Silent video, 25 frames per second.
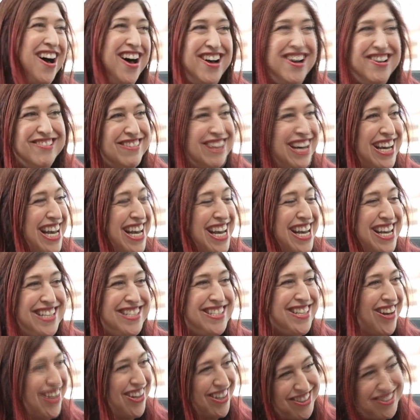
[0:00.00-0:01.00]

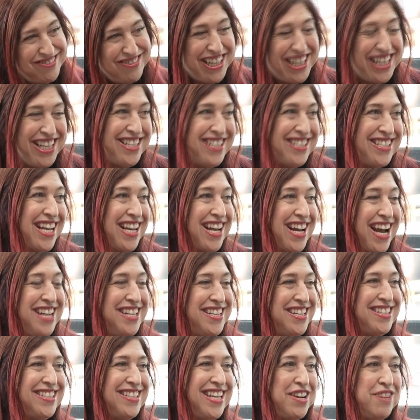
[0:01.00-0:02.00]
always, always. Like
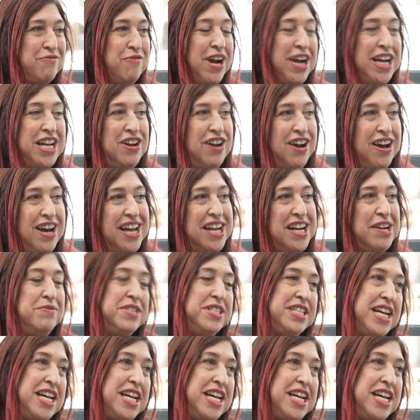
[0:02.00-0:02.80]
I just like why not?